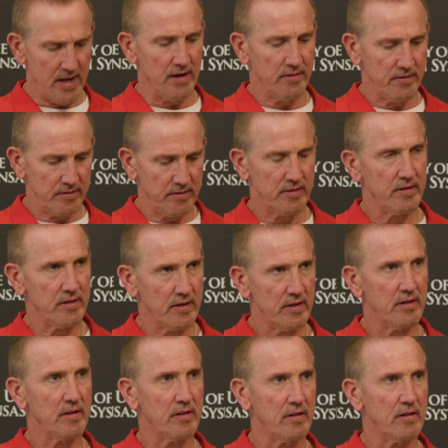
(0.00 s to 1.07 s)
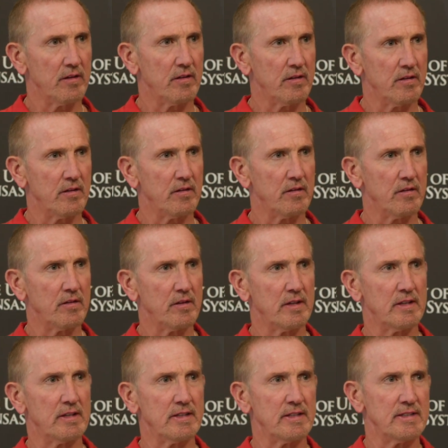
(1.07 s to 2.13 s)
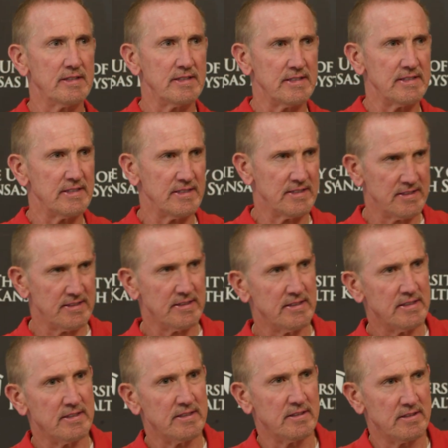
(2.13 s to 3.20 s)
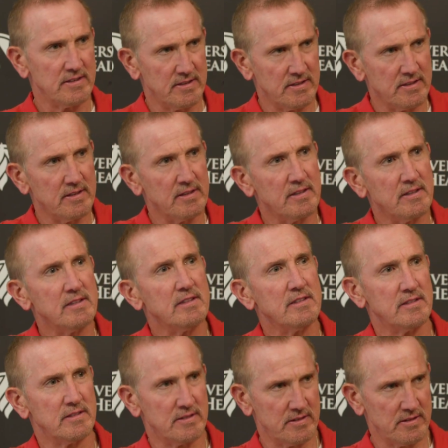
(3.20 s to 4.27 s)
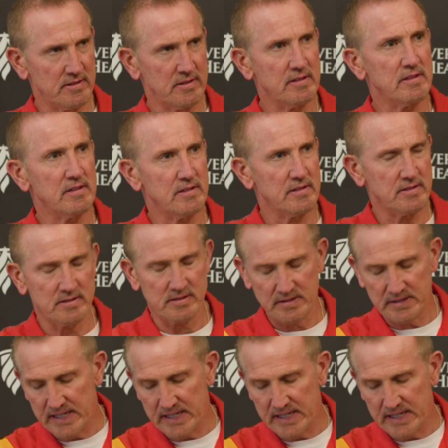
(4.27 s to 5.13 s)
hard is it for a group of guys to not to put that part away and say, we still have